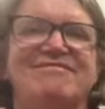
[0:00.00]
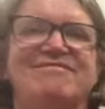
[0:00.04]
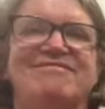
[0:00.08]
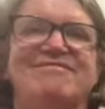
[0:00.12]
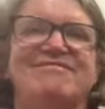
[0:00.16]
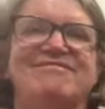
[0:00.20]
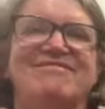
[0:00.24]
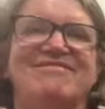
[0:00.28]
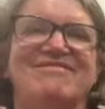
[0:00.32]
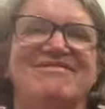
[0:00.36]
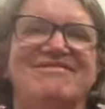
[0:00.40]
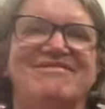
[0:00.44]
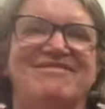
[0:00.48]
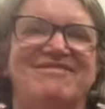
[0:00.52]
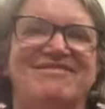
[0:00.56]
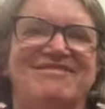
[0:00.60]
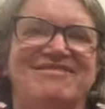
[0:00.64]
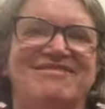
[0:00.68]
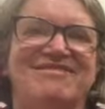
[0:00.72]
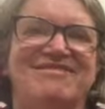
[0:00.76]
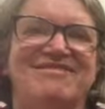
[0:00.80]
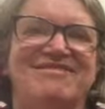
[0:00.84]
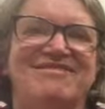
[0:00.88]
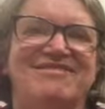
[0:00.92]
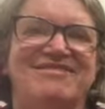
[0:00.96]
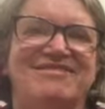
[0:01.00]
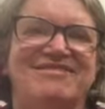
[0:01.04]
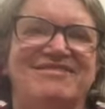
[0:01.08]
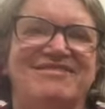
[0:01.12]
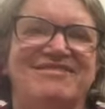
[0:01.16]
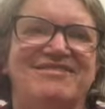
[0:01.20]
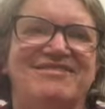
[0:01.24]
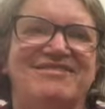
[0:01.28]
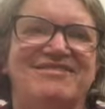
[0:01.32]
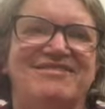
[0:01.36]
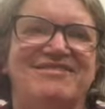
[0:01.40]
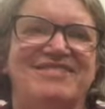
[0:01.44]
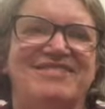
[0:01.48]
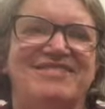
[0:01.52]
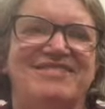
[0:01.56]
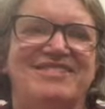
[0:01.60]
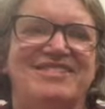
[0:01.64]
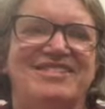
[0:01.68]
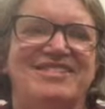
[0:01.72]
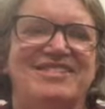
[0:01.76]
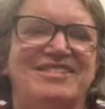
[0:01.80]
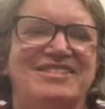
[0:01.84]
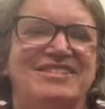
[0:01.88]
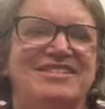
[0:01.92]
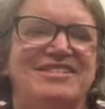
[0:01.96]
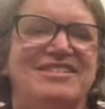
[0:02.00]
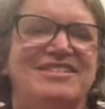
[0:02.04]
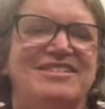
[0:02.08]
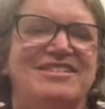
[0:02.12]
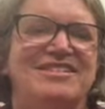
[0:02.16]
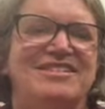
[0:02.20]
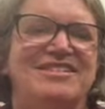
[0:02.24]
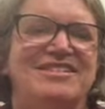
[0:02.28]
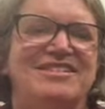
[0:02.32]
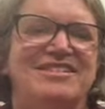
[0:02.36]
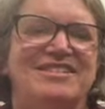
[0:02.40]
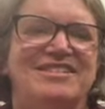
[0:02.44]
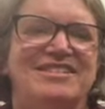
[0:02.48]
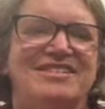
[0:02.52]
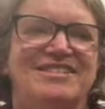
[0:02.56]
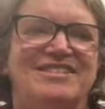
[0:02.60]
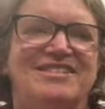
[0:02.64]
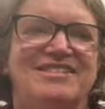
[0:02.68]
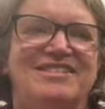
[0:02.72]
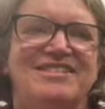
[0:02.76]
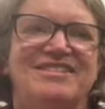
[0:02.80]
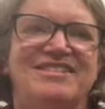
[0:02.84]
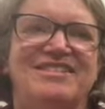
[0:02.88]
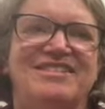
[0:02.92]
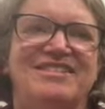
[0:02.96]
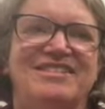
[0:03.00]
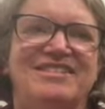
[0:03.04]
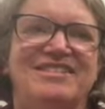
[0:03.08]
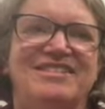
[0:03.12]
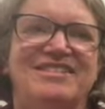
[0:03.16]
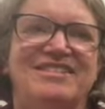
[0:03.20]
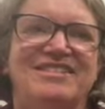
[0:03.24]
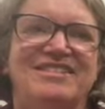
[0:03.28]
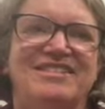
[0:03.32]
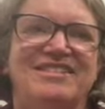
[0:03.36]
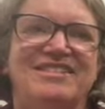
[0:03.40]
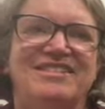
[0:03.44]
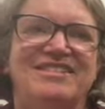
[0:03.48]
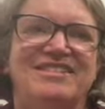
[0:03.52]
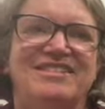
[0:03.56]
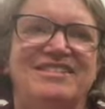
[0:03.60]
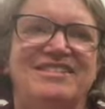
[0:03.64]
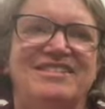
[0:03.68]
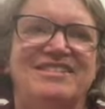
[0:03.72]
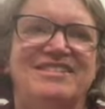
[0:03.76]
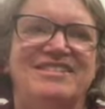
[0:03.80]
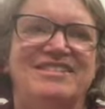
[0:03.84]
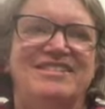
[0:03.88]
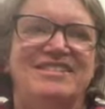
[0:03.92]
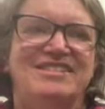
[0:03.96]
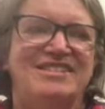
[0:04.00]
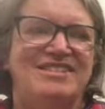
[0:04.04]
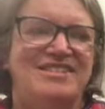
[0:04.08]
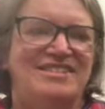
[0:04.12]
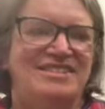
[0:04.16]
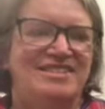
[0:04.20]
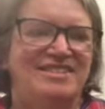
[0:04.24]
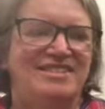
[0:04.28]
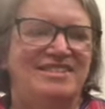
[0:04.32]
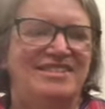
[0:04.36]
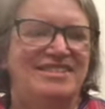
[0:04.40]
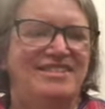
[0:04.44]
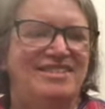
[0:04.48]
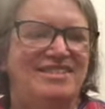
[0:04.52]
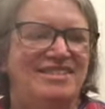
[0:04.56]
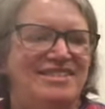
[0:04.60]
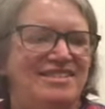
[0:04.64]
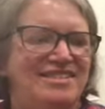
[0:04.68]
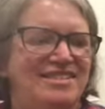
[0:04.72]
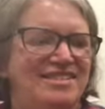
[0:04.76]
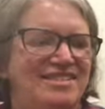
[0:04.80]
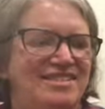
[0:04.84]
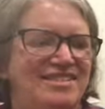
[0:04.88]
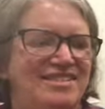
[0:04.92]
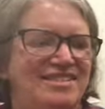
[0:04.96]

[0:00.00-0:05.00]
No words are spoken by the person on screen.